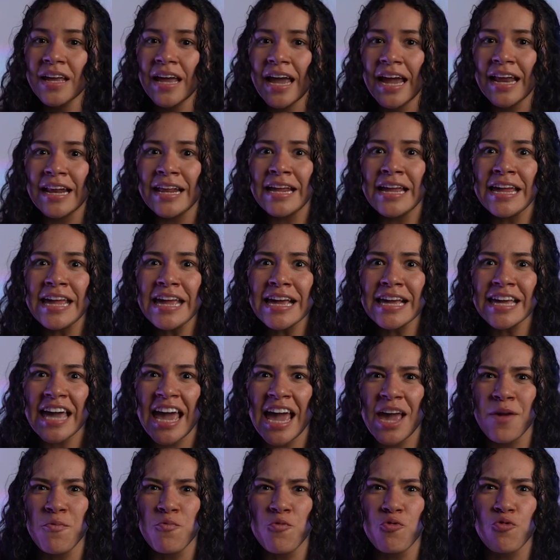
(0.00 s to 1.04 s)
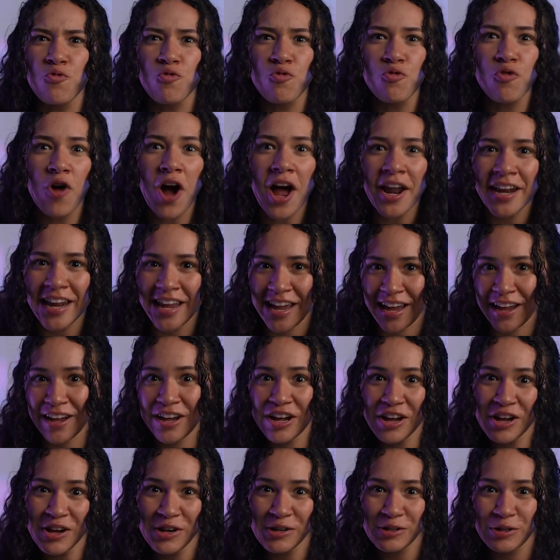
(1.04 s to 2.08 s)
and he came running
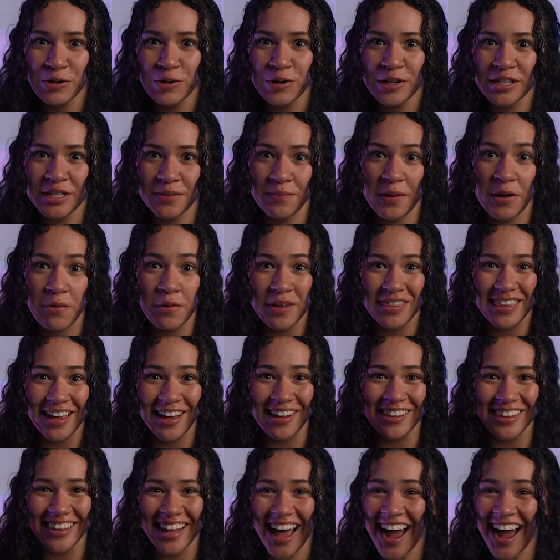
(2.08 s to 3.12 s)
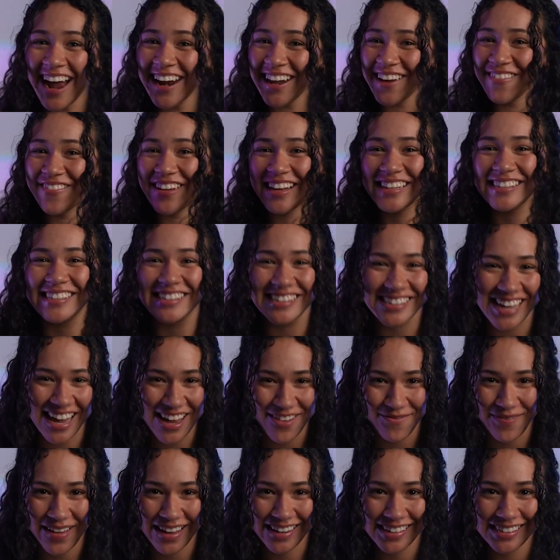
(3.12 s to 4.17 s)
towards me with a lot of
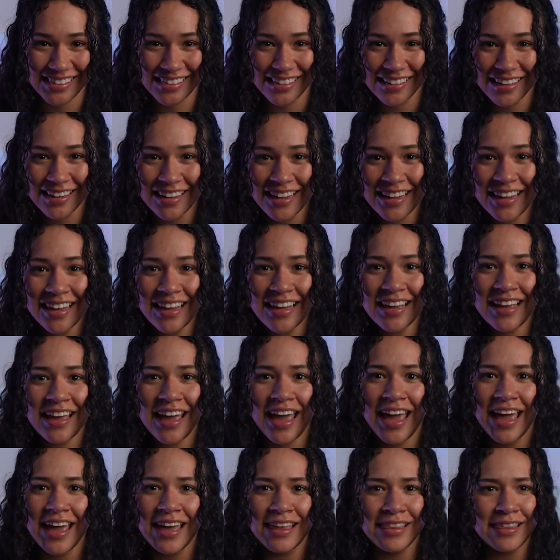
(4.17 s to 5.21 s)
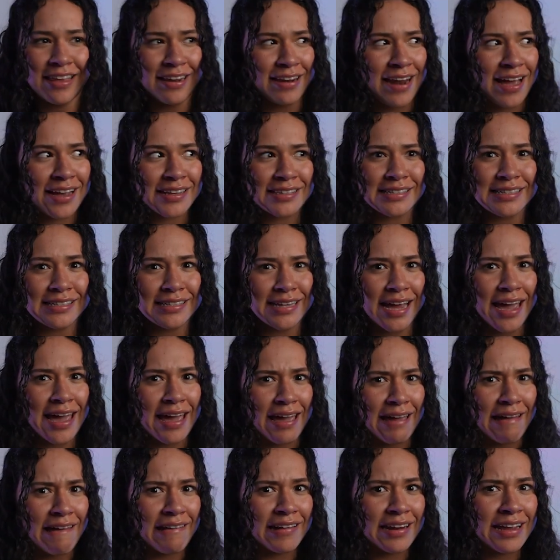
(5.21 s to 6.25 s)
excitement. The next
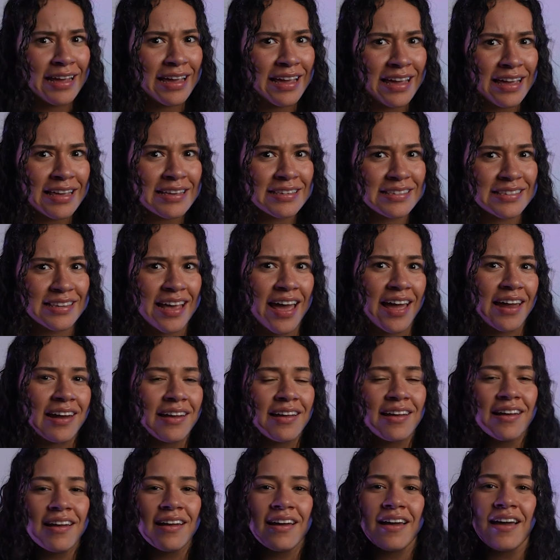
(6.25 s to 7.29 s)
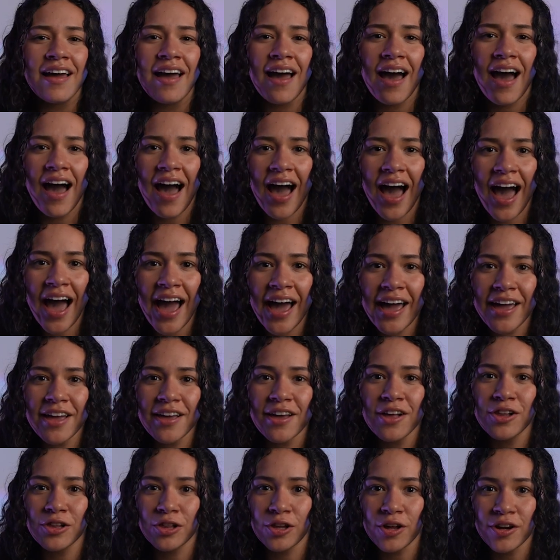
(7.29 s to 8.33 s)
day, and he said, "I
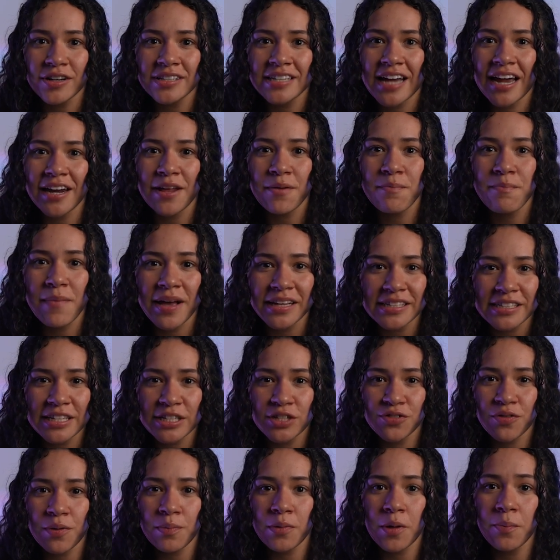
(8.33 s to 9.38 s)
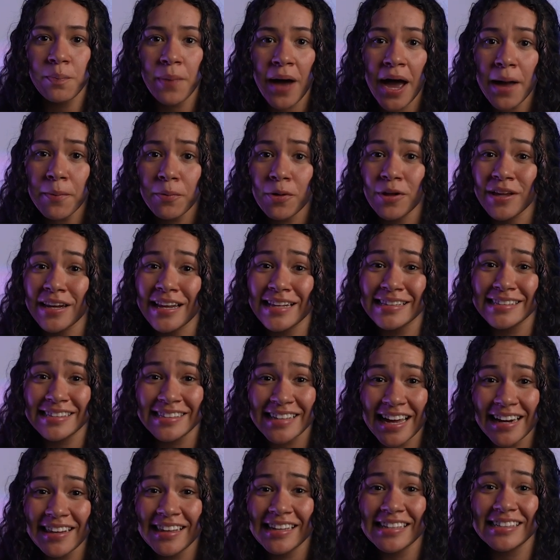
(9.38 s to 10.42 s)
looked at a message from the Bible and it
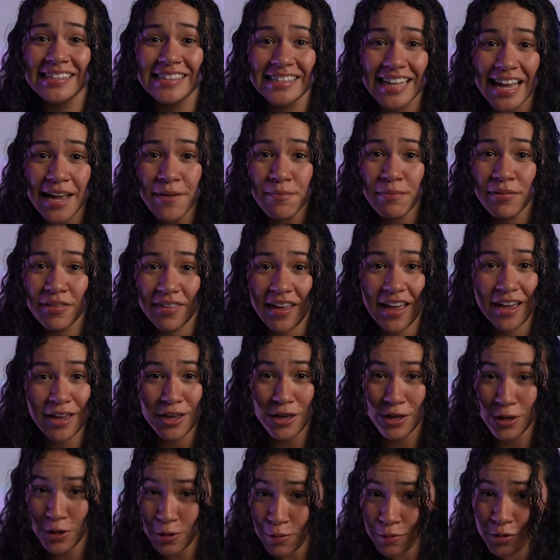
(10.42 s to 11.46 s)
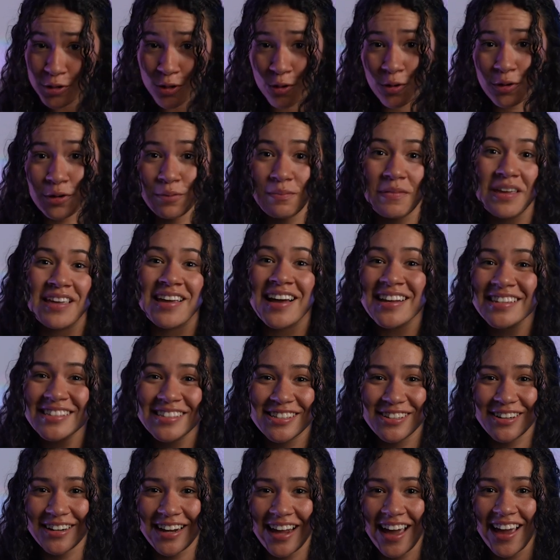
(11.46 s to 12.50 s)
said the same thing you told me
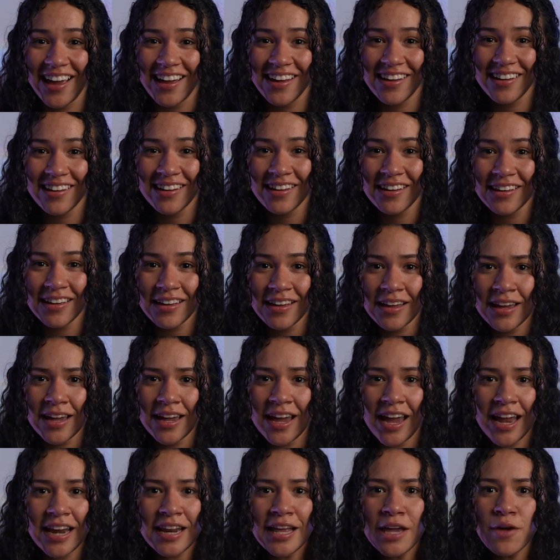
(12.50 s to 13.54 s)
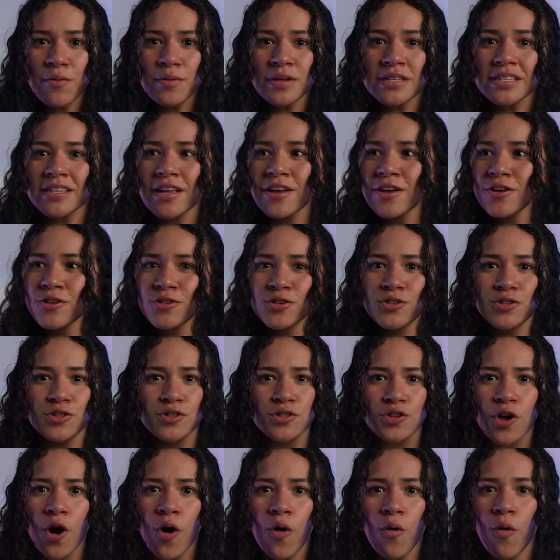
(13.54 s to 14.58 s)
yesterday." And he was
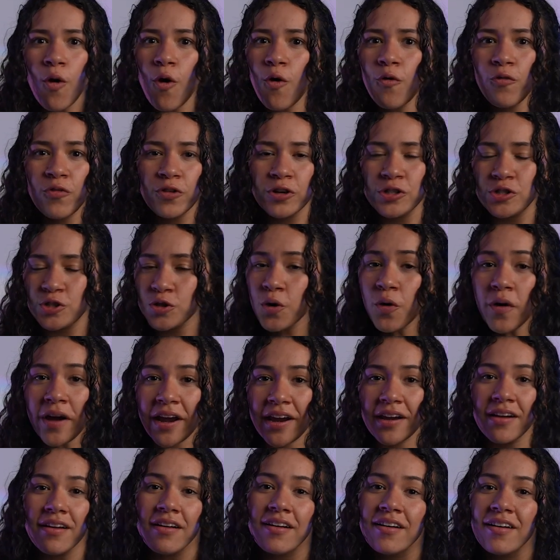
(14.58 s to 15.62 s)
so overjoyed.